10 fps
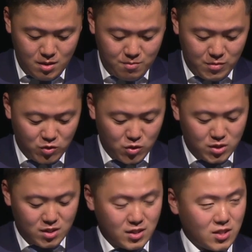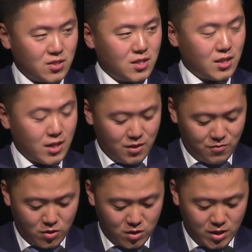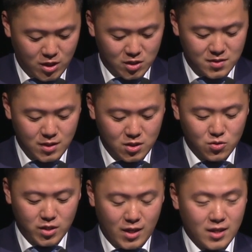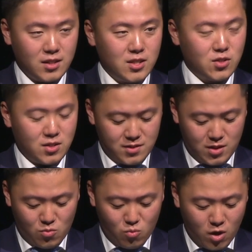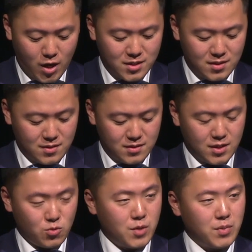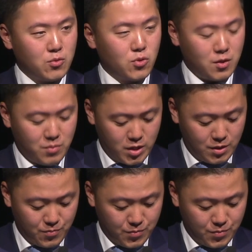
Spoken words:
Before you need to dig any further in a single accolade to understand why this is a city where people want to be,